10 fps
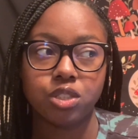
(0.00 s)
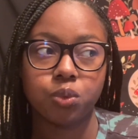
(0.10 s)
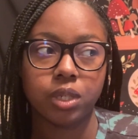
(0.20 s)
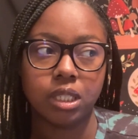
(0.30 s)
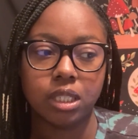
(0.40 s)
to
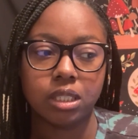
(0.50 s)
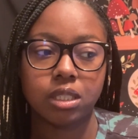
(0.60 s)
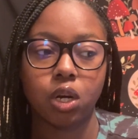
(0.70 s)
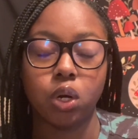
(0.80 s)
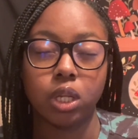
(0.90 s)
read
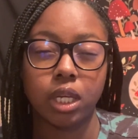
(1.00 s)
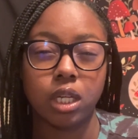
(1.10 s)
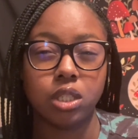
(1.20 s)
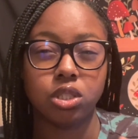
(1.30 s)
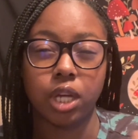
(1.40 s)
this
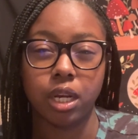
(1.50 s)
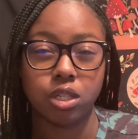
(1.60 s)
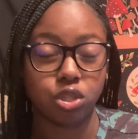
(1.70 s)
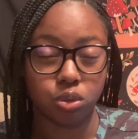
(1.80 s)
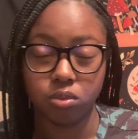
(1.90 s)
early Jan
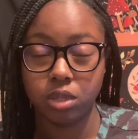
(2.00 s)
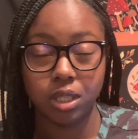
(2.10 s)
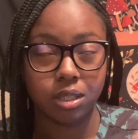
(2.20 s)
June